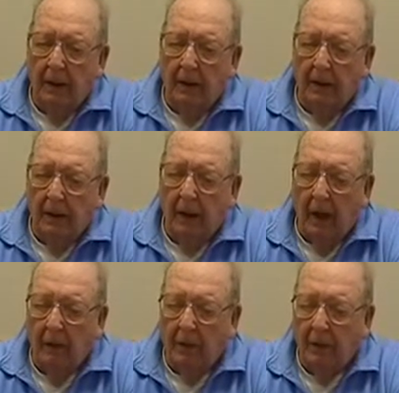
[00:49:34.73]
that
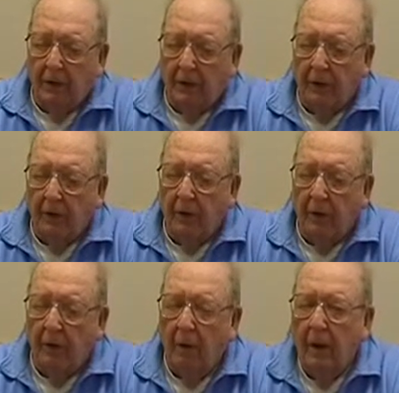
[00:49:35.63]
I wanted to
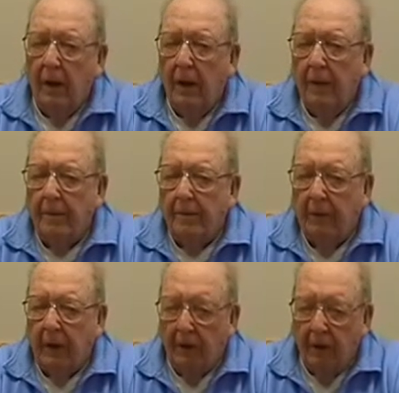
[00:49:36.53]
do,
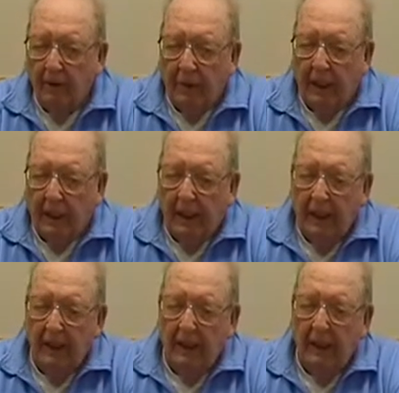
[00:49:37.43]
my good buddy
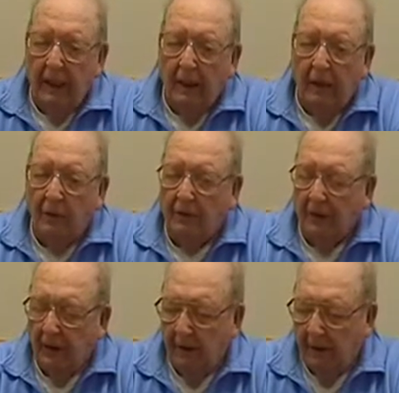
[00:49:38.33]
was
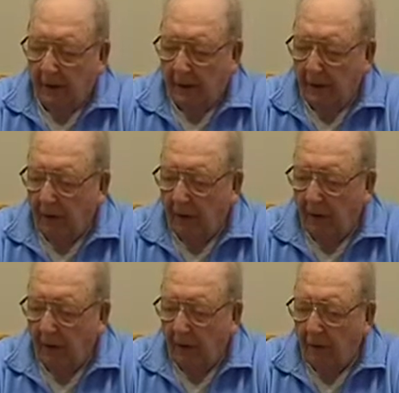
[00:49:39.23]
a, a
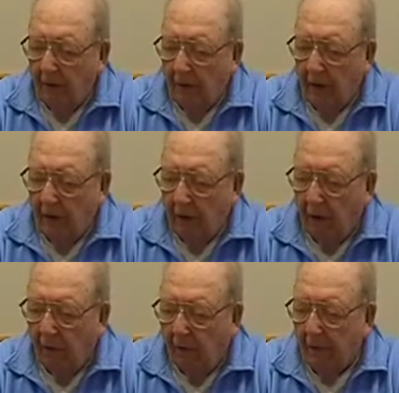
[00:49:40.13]
conductor on the
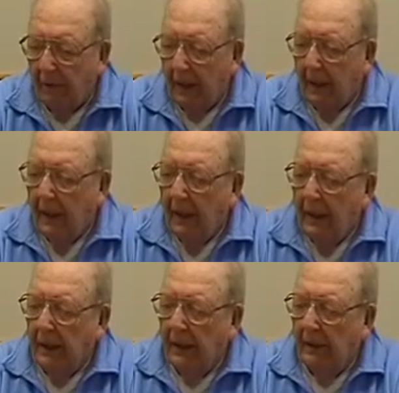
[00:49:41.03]
railroad,
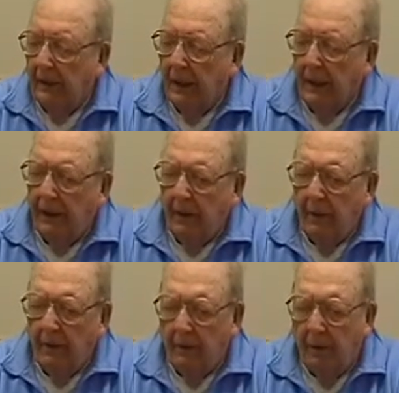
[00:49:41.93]
and he said,
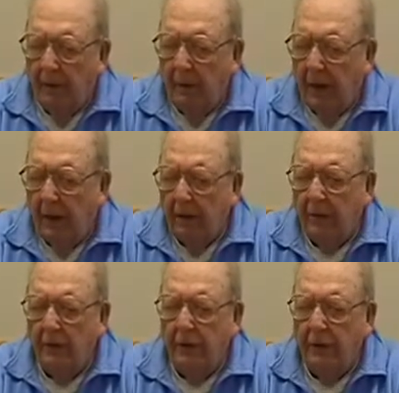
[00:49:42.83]
uh, well, why
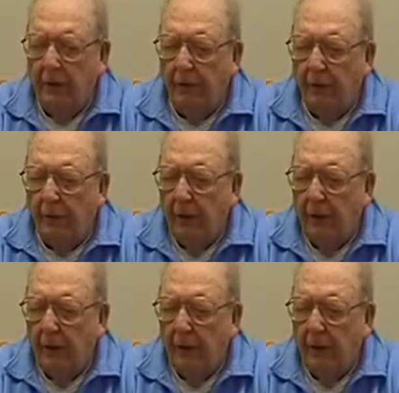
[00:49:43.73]
don't you